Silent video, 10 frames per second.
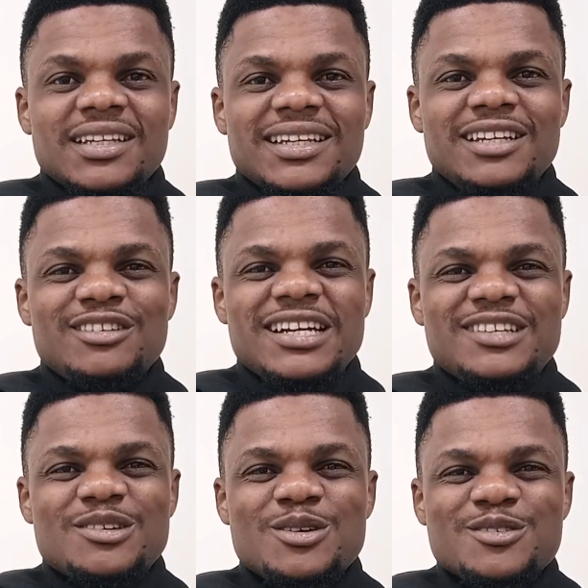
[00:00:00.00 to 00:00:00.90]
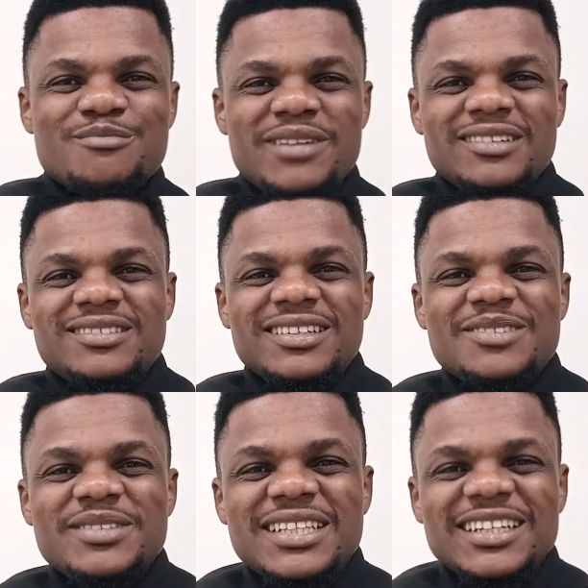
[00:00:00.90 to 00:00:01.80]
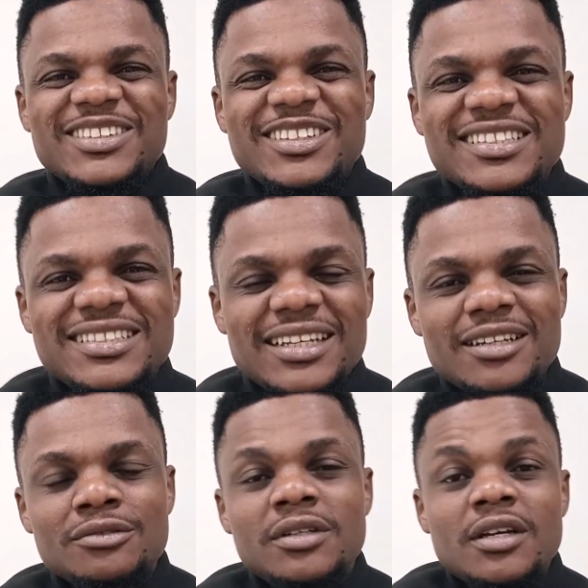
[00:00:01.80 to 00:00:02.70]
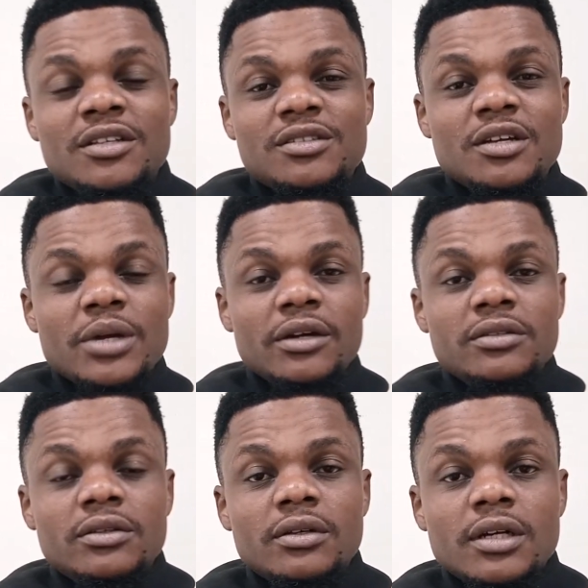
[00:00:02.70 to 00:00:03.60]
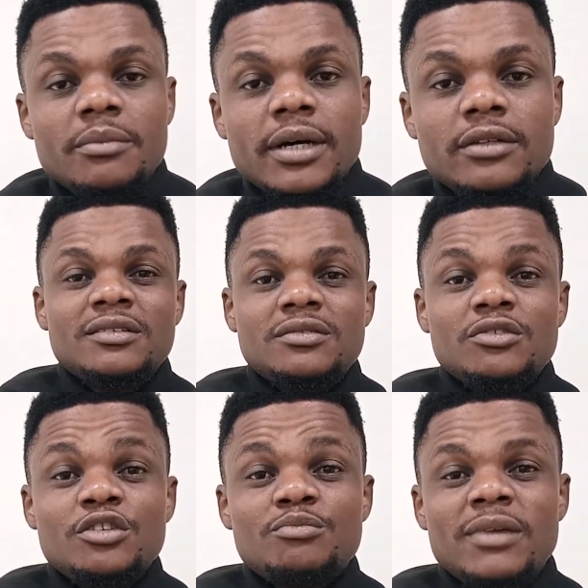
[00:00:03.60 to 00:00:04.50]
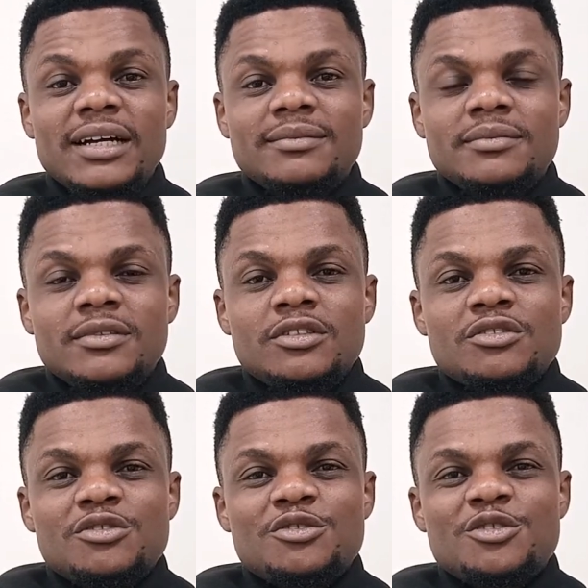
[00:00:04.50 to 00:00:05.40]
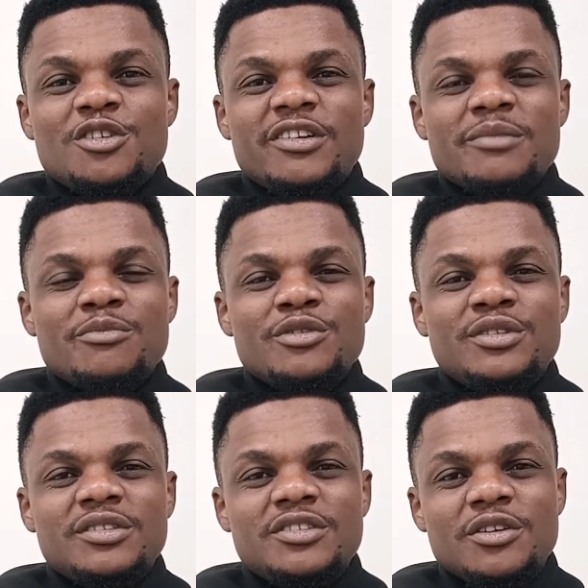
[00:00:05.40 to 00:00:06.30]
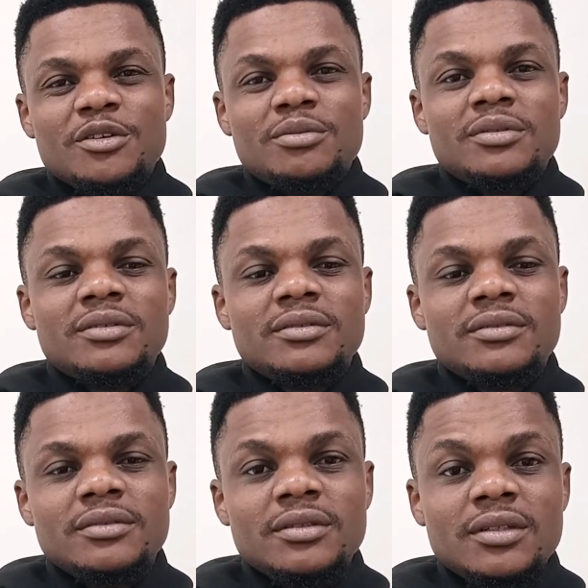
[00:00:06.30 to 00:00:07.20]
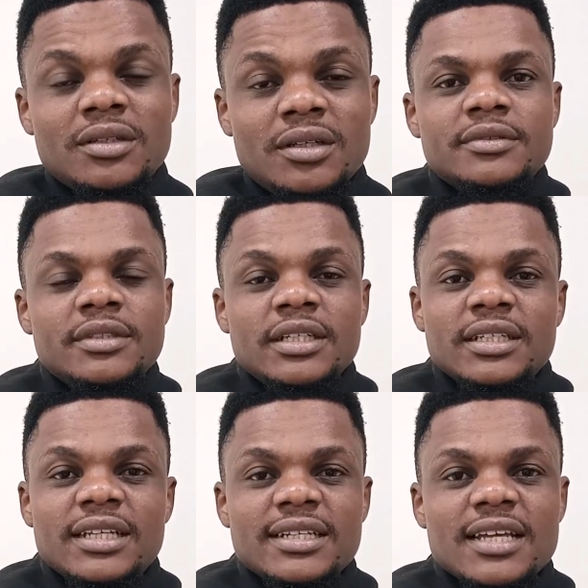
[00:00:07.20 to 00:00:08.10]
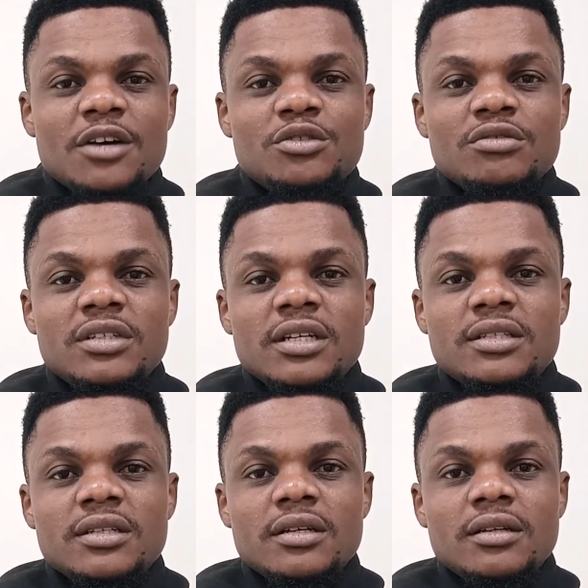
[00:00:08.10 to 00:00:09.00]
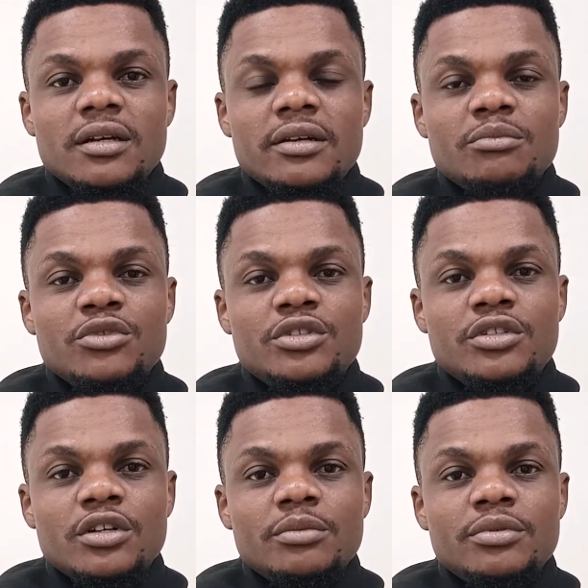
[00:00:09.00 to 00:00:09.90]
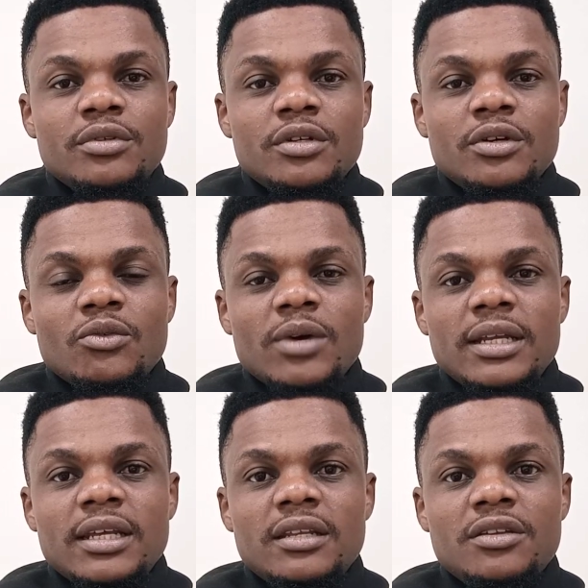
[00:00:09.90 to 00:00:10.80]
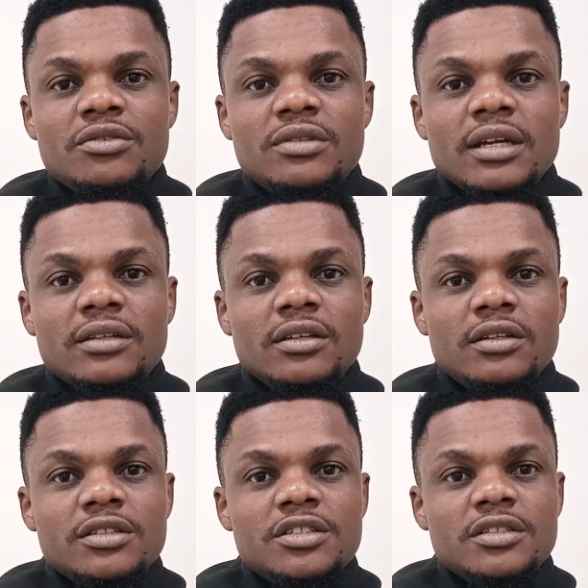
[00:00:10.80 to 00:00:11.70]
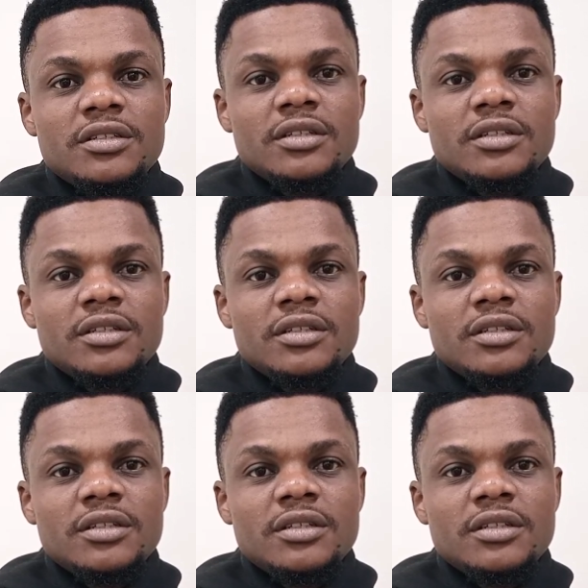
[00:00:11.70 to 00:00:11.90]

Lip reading: Hello guys, you're welcome back to Academic Technology channel. Today we are going to talk about roadmap to your remote job. That's how to get a remote job while learning new technology